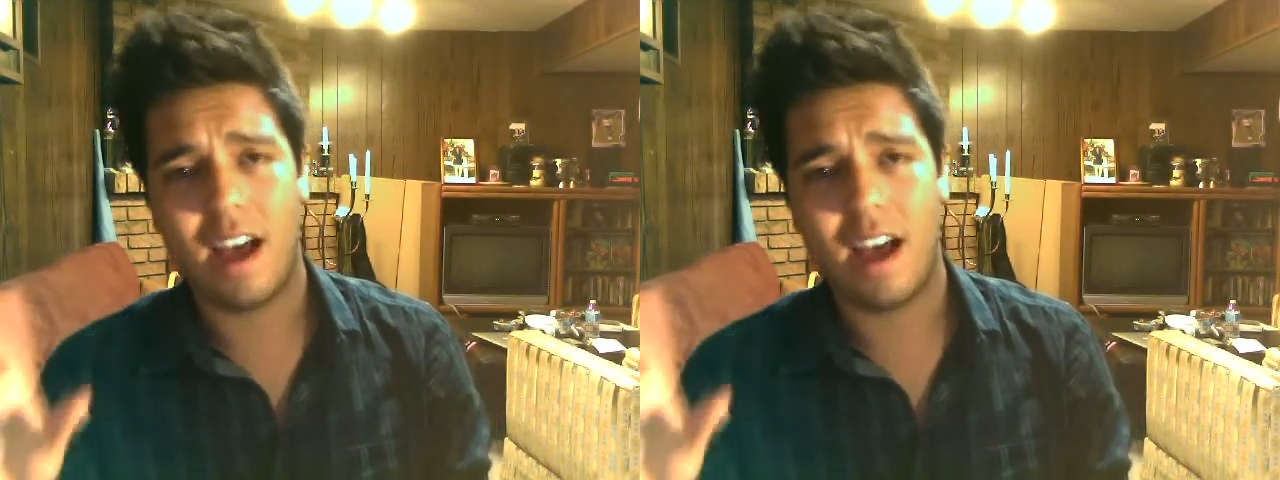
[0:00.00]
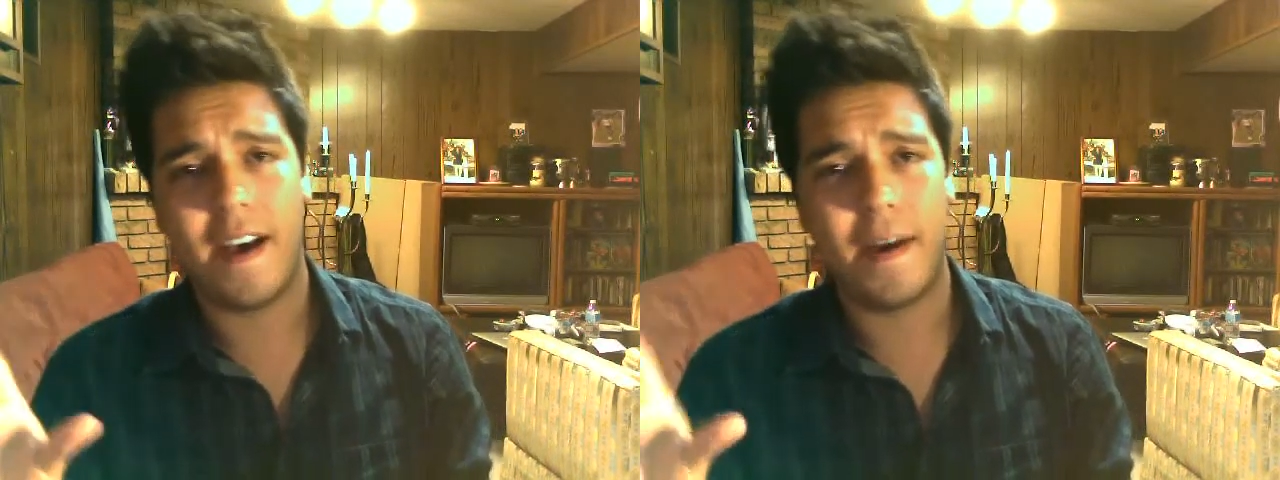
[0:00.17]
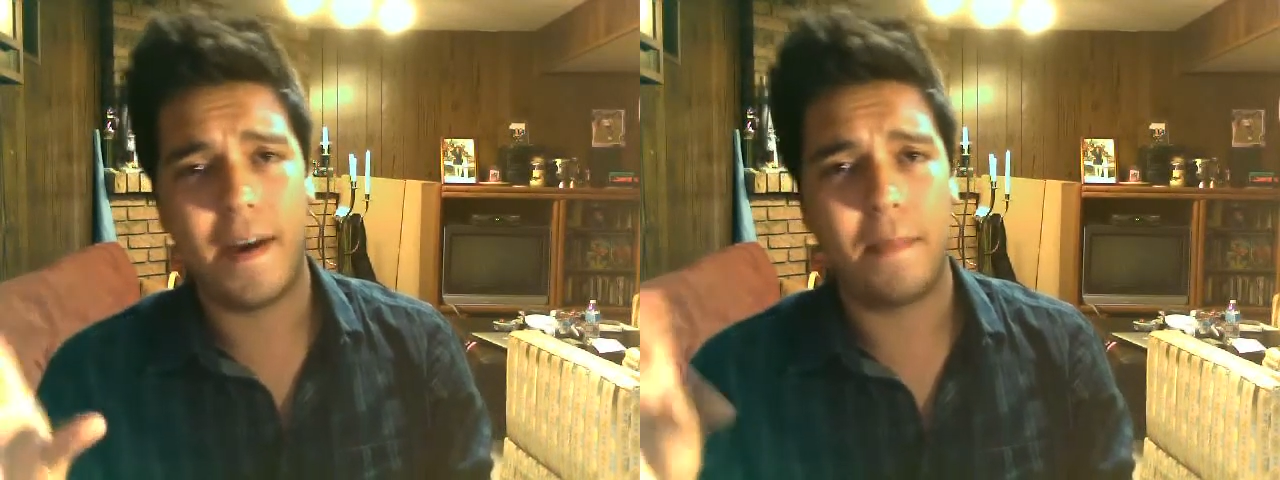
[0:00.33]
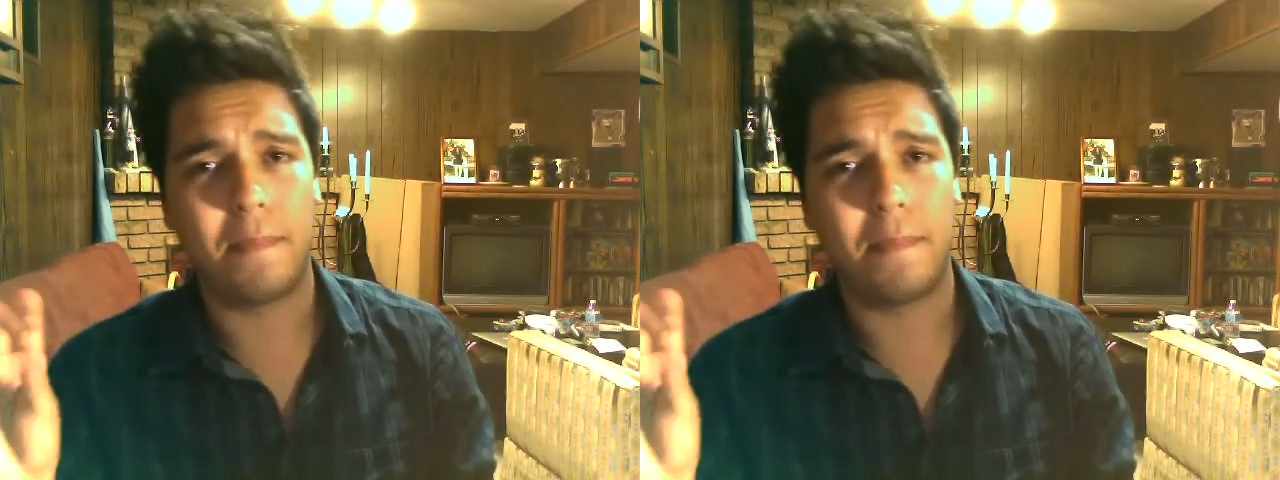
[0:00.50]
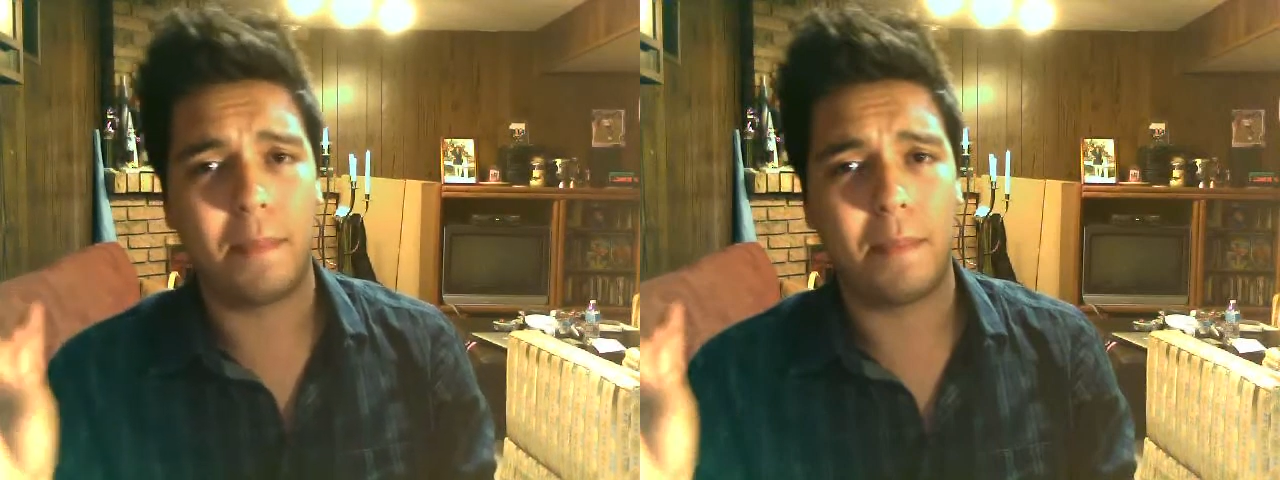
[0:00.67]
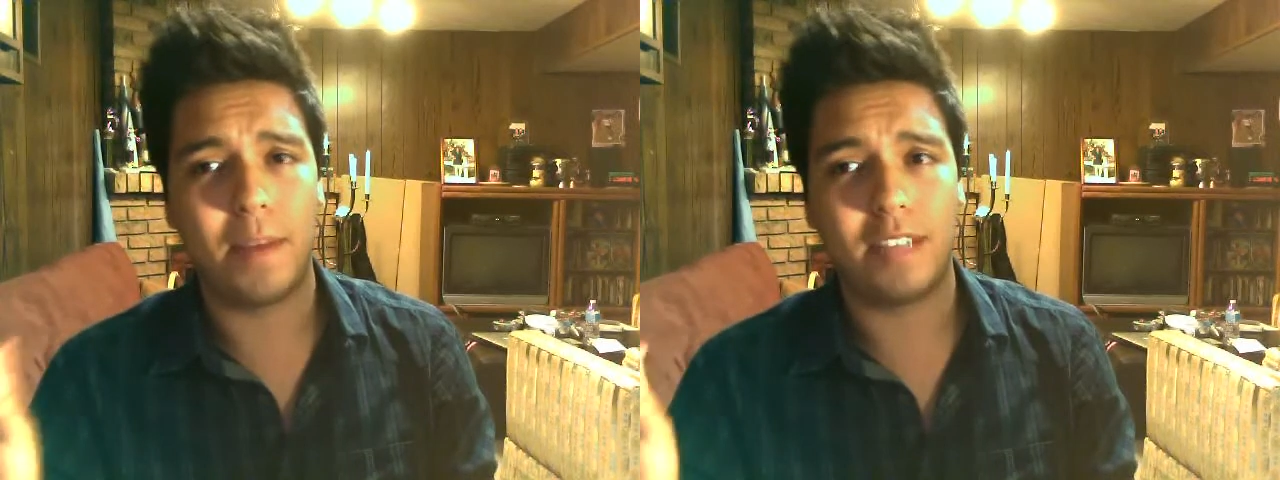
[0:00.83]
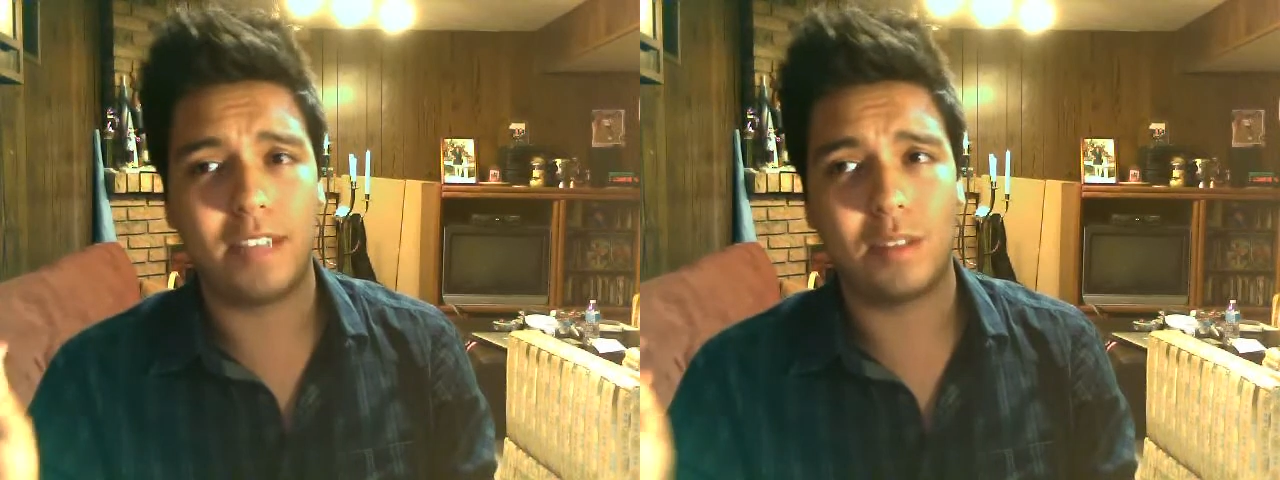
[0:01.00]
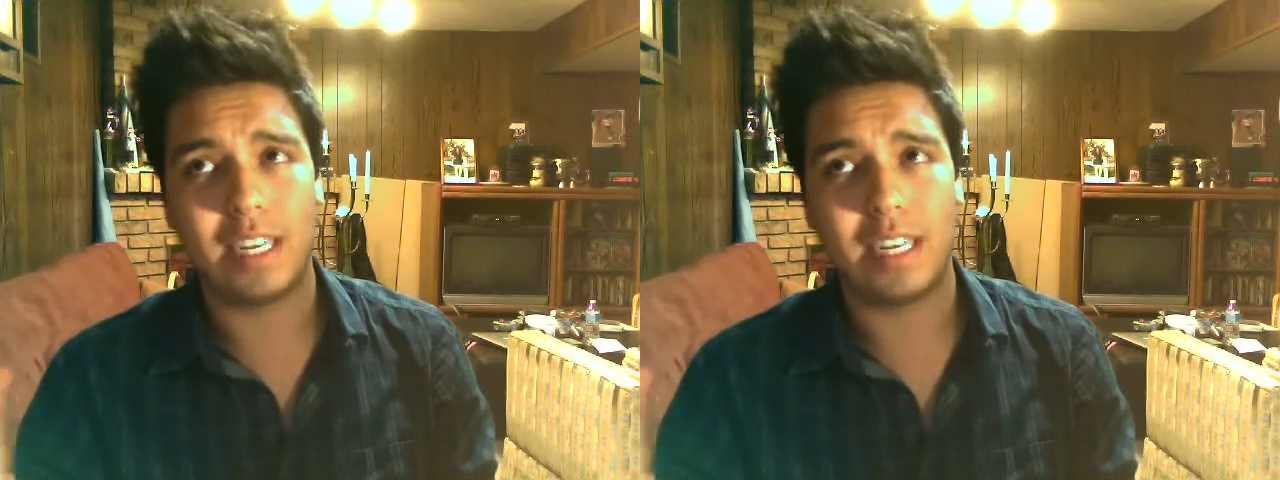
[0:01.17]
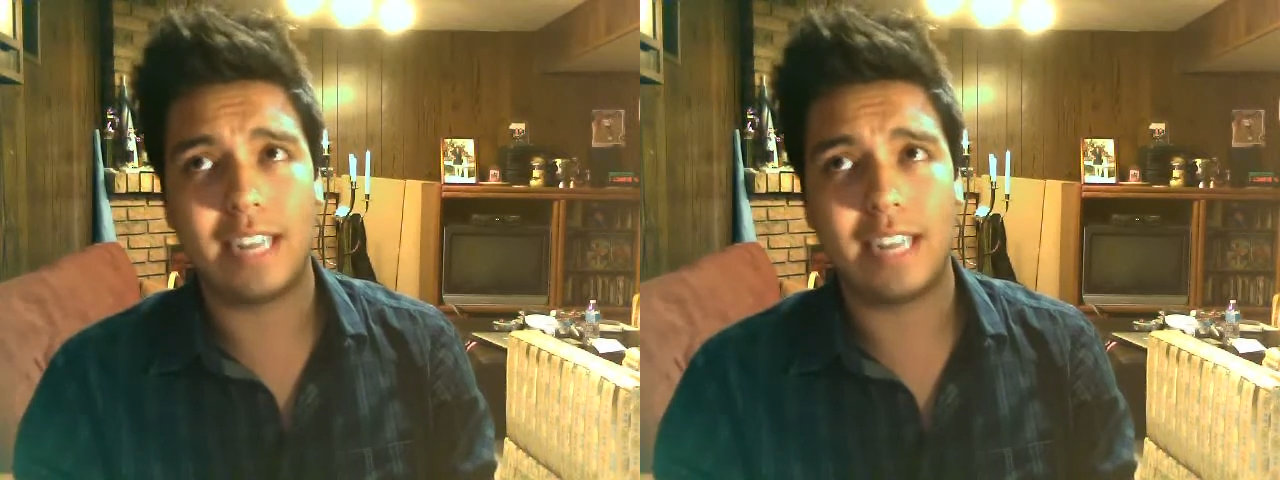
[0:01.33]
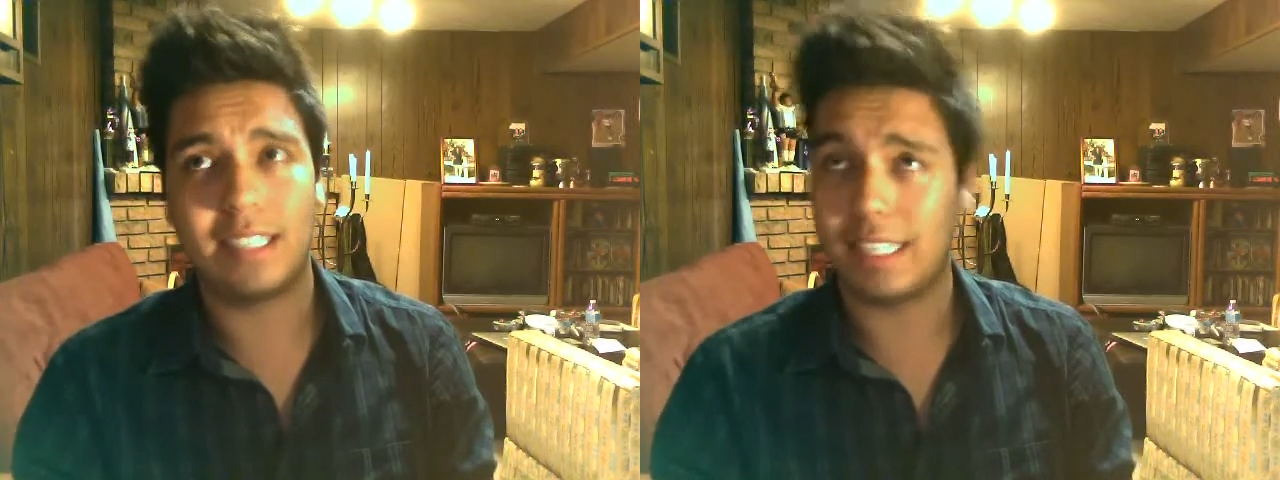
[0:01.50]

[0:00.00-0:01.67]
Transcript: So they danced the